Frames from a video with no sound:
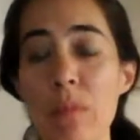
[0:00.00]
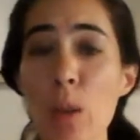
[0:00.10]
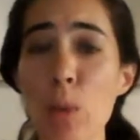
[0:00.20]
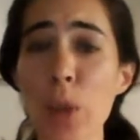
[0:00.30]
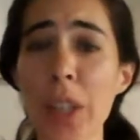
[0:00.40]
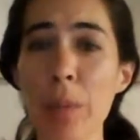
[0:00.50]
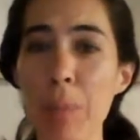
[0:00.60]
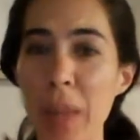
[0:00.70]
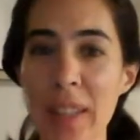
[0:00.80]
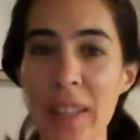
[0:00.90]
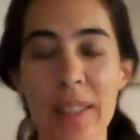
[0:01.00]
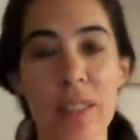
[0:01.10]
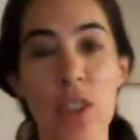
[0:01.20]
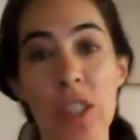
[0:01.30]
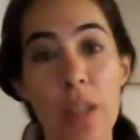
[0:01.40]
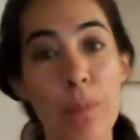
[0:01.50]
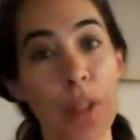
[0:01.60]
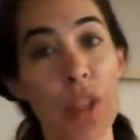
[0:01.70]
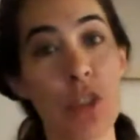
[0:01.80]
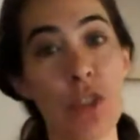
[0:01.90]
work in a bank just up the
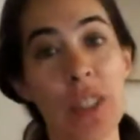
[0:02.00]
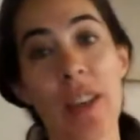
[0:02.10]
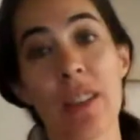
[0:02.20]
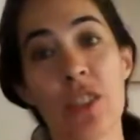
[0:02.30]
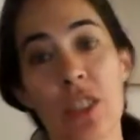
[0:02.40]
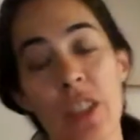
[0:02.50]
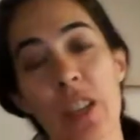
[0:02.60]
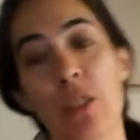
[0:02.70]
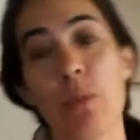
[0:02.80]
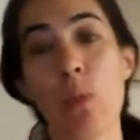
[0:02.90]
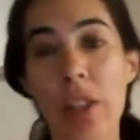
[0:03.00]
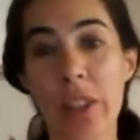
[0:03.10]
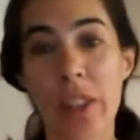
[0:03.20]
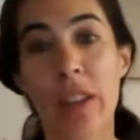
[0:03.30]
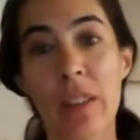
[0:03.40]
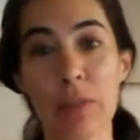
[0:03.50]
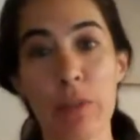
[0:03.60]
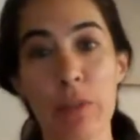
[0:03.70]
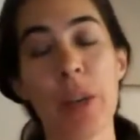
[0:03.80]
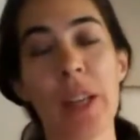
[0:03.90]
street. Actually, I could walk there
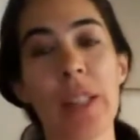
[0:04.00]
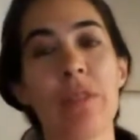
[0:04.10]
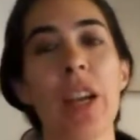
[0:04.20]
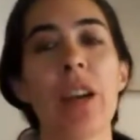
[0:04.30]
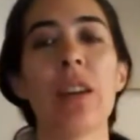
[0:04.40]
from where I live now.